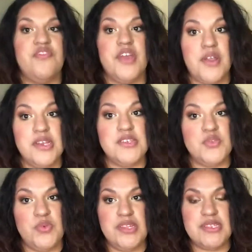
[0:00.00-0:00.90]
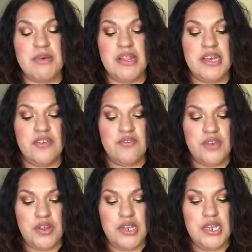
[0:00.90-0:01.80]
very sweet smelling,
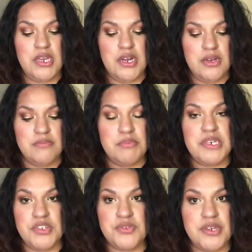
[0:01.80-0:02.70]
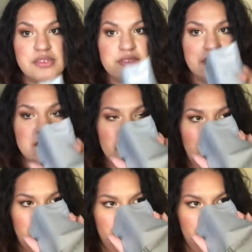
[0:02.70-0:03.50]
very um, peach rings smell.